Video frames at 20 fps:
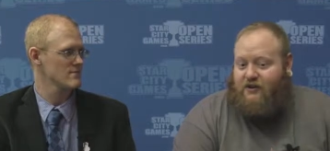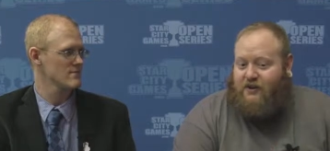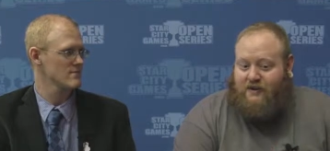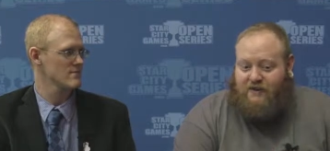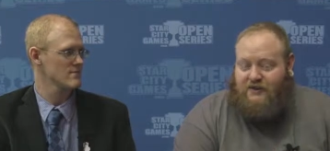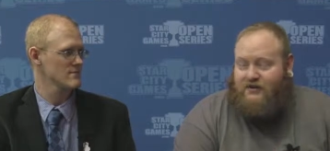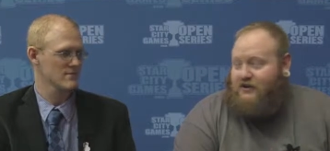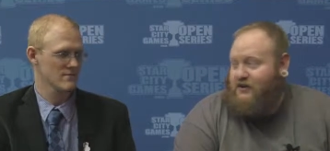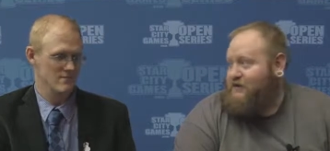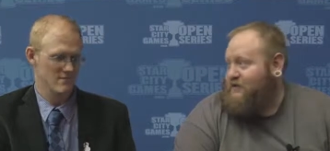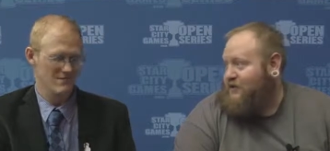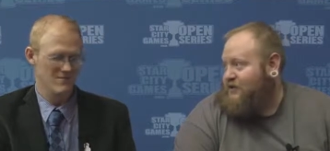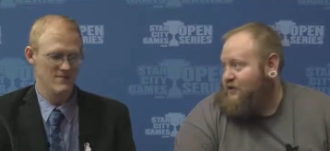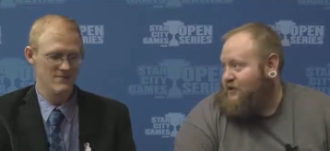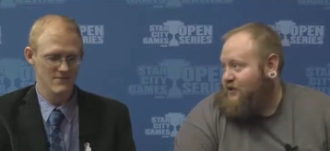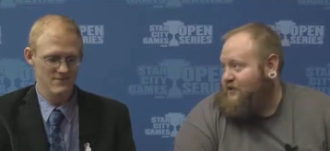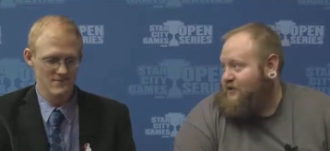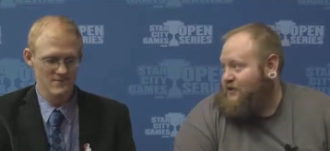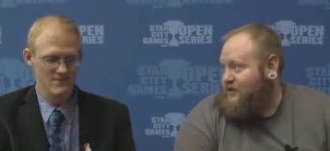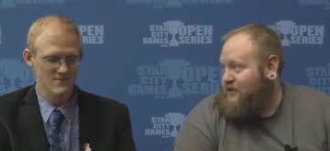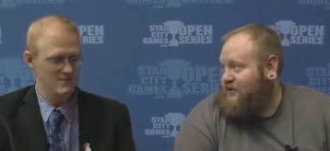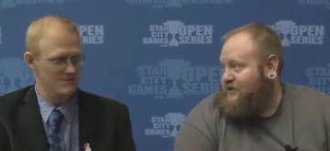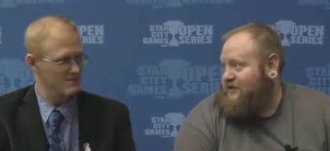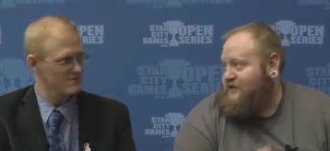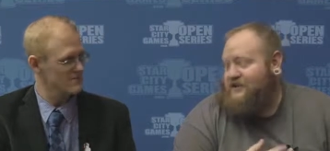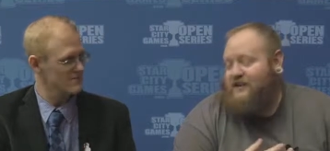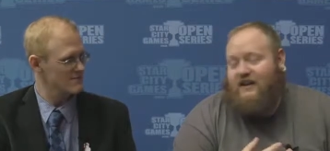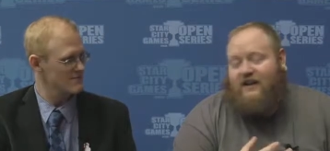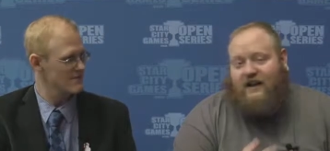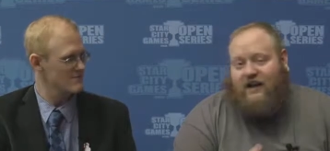Speaker 1: know, every turn for four
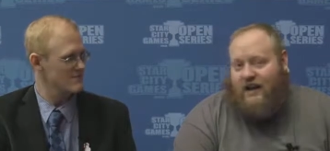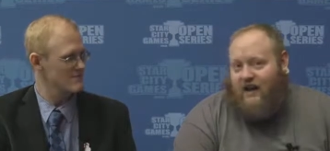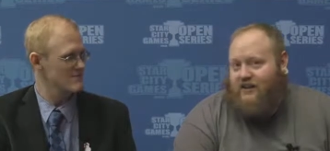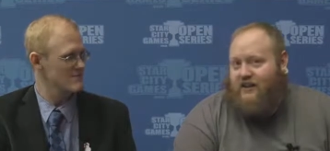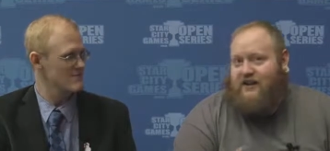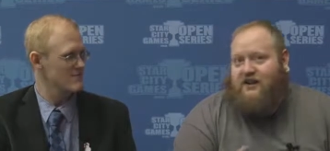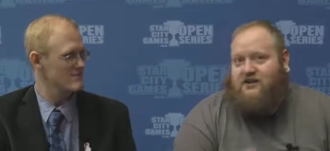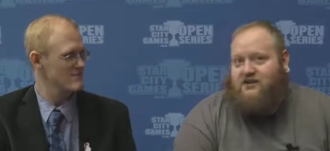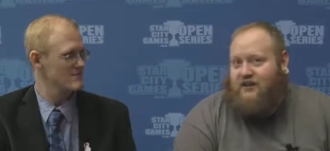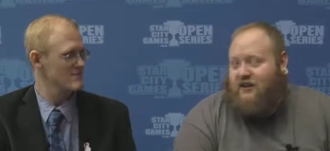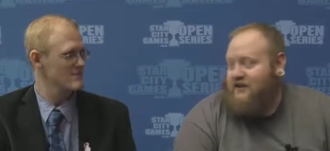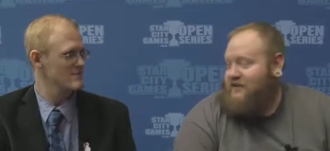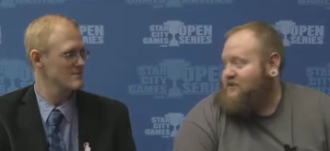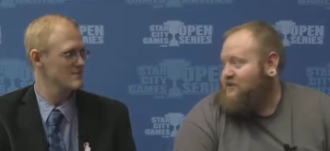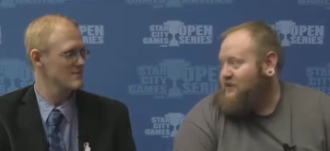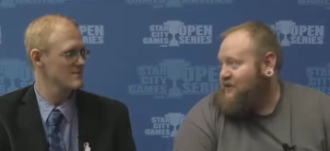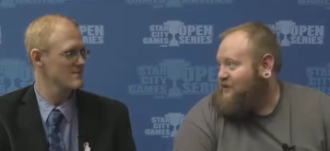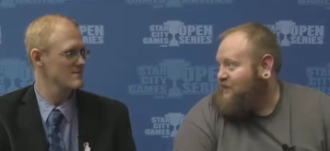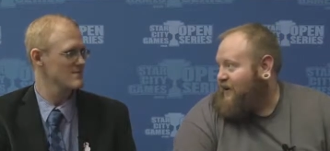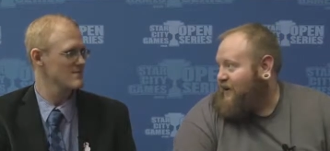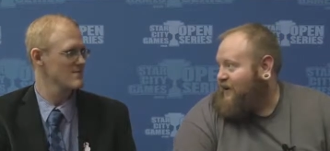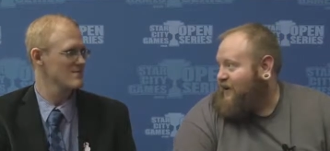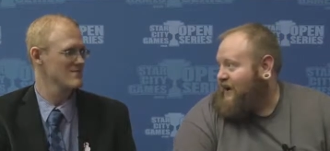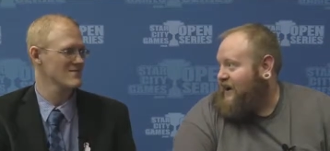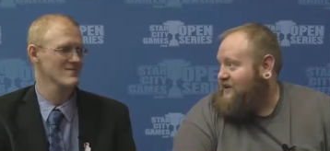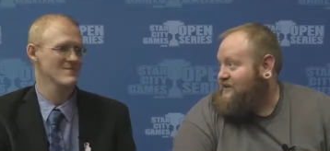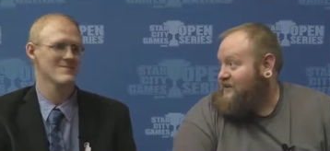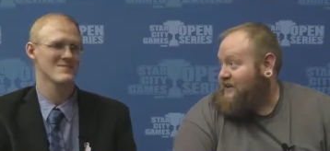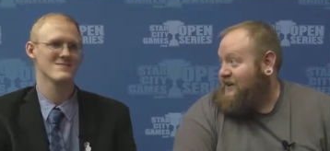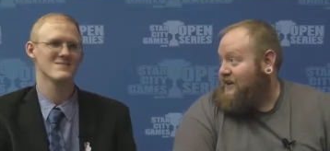turns, and then he draws Sword of Fire and
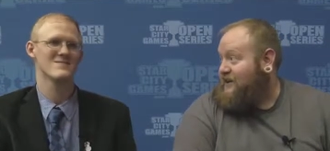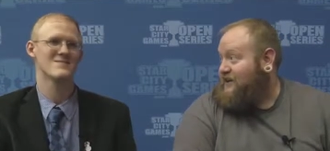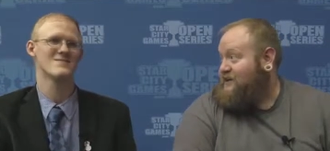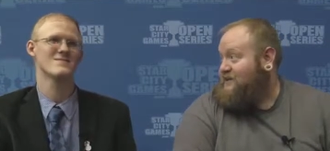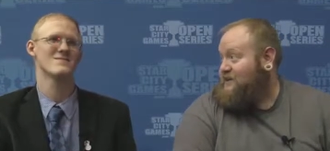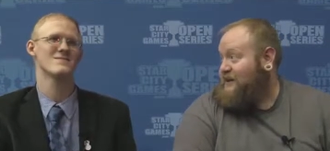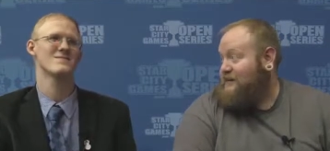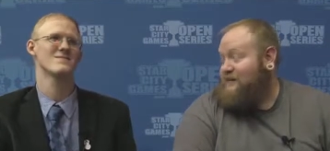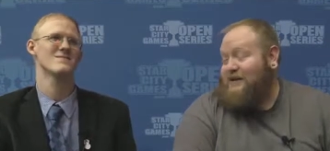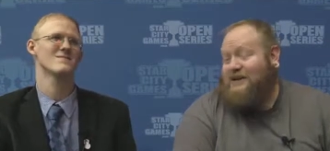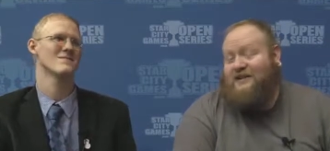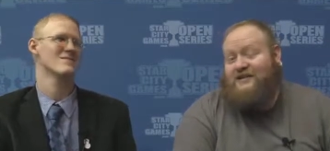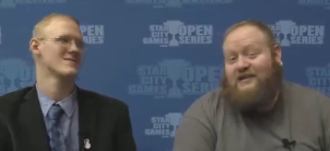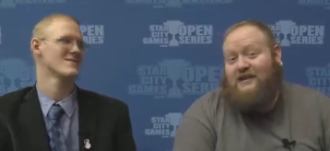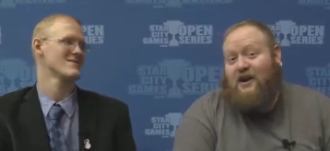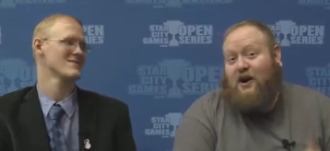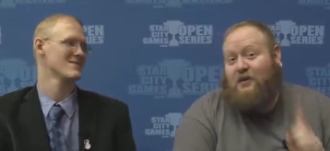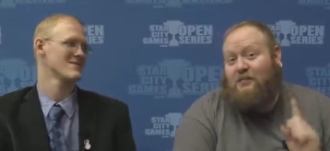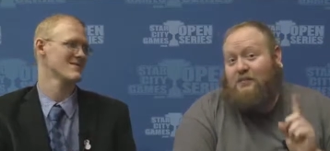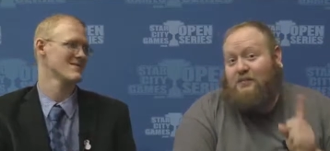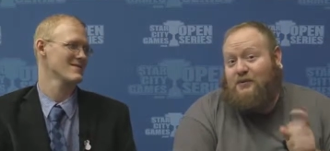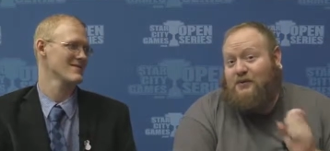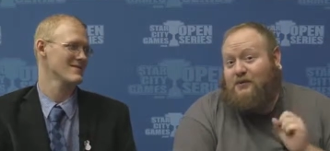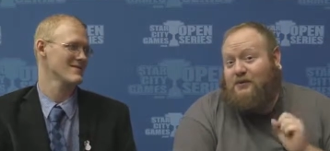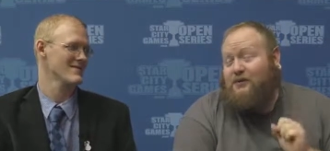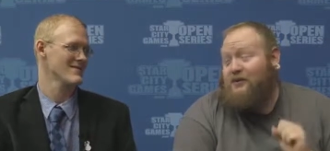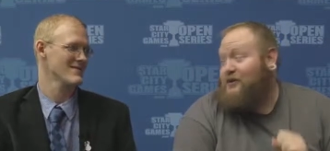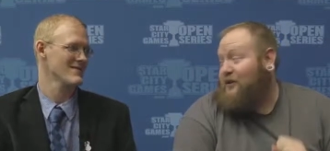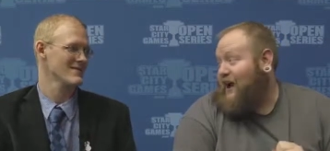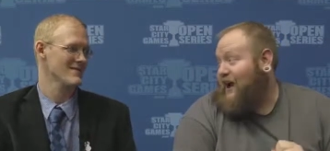Ice and kills me because they are blue
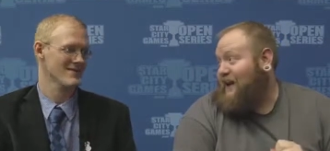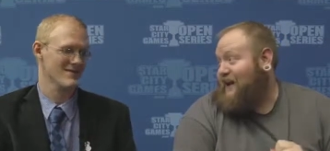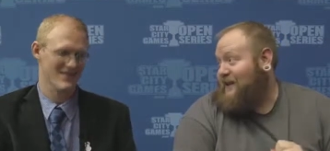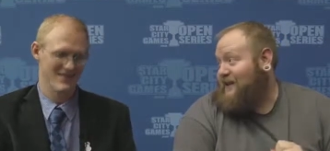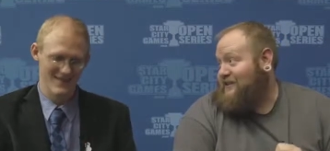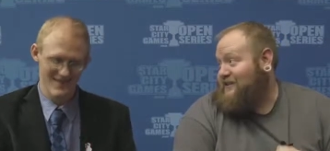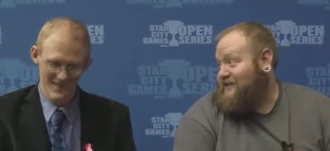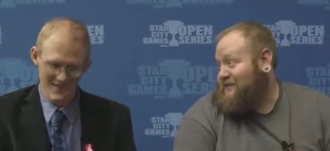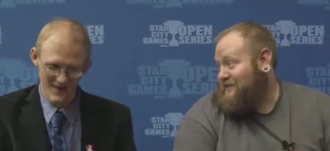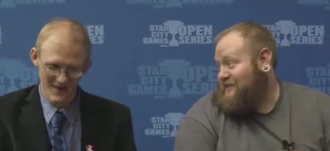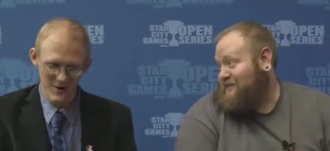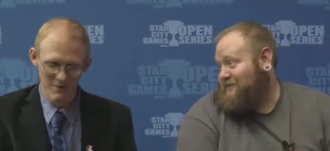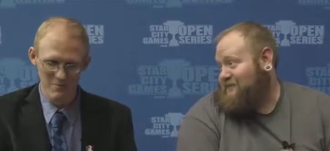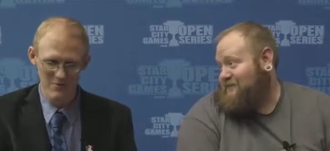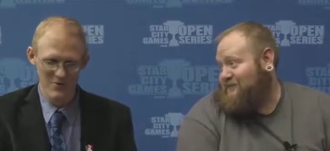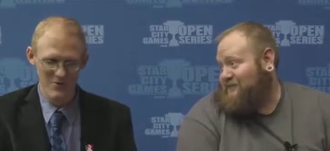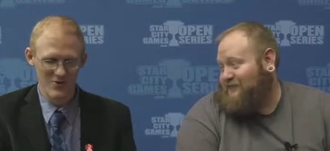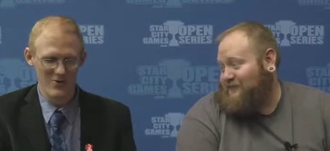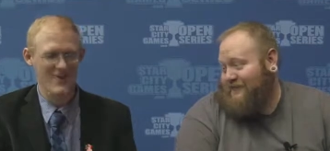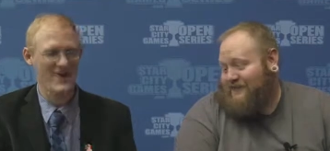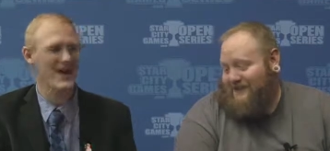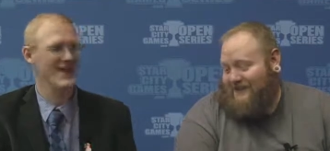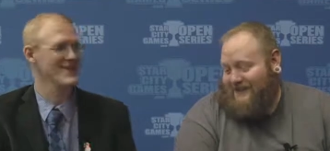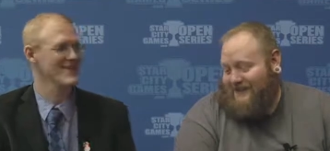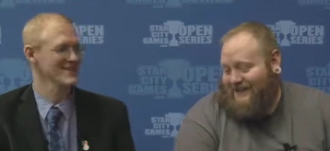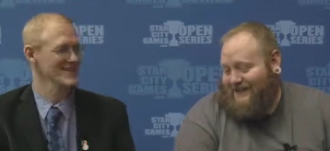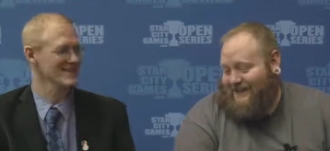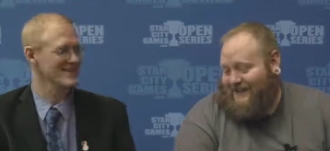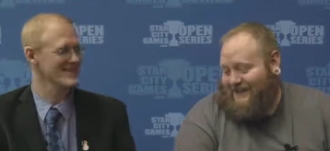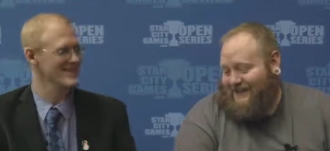krakens.
Speaker 2: They are blue
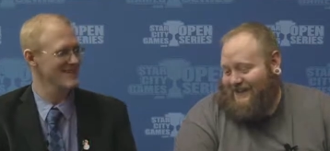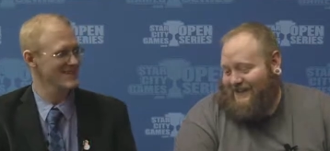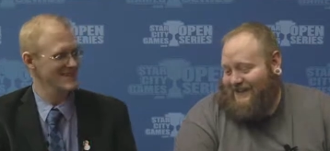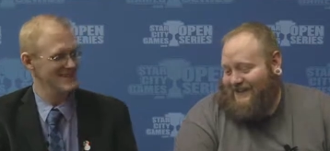krakens.